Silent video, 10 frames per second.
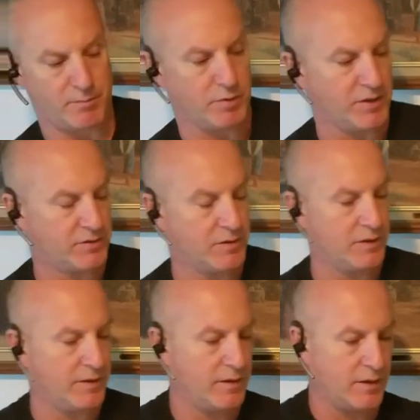brush through
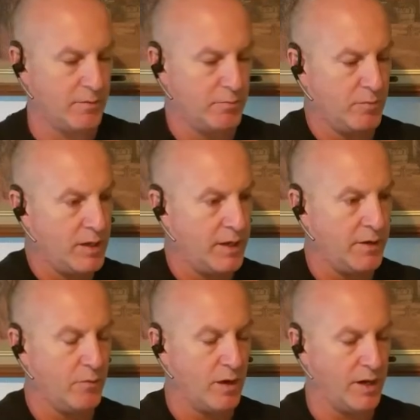it and a
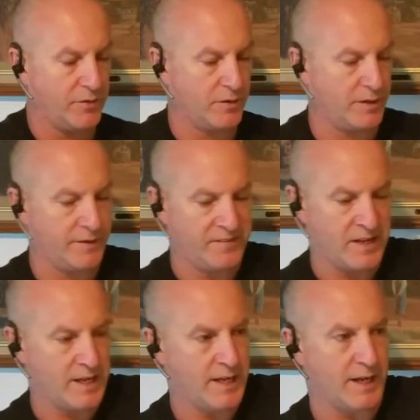rod through it
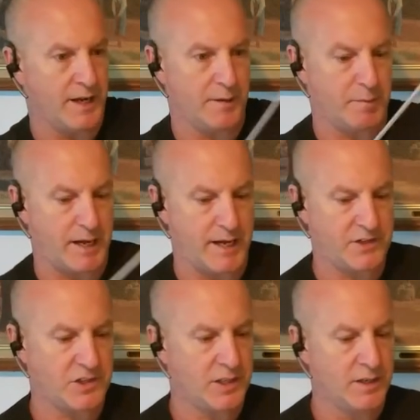and a
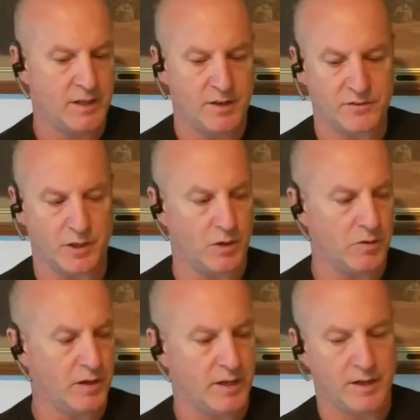patch. So